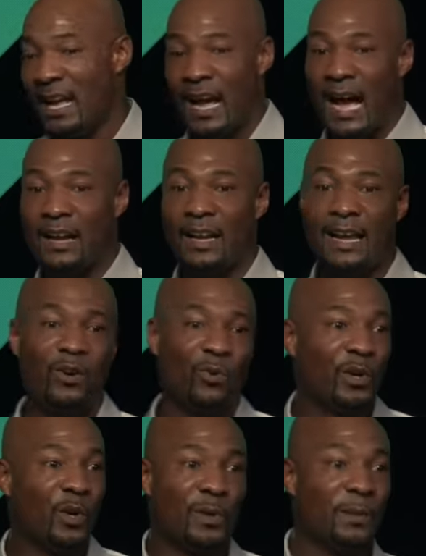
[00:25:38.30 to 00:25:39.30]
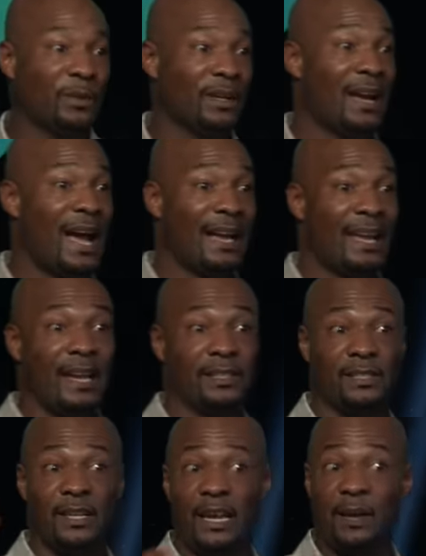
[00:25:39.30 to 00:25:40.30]
I, ain't no real people in here. I can't
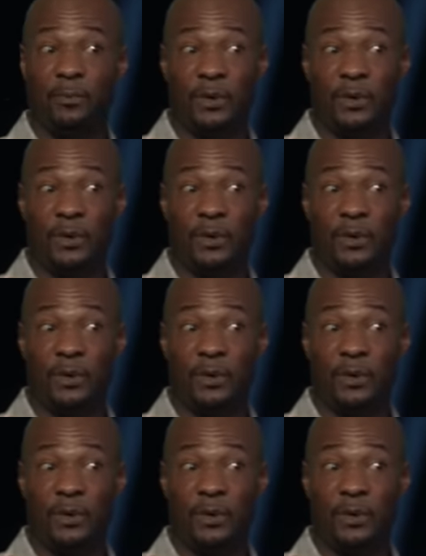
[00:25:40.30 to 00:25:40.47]
stand